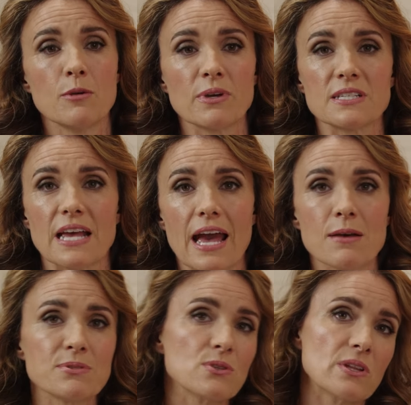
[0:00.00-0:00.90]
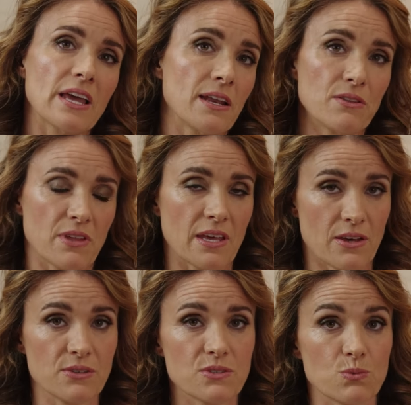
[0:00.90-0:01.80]
because absolutely anything
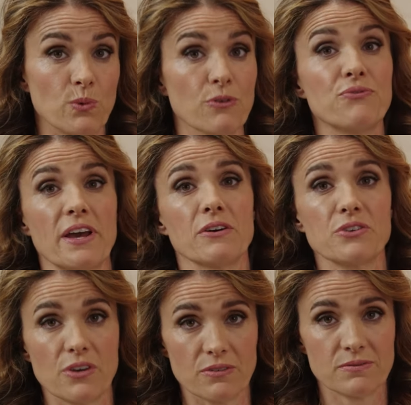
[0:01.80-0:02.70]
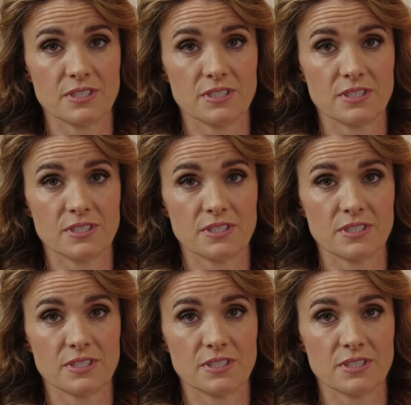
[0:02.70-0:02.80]
else will fail you.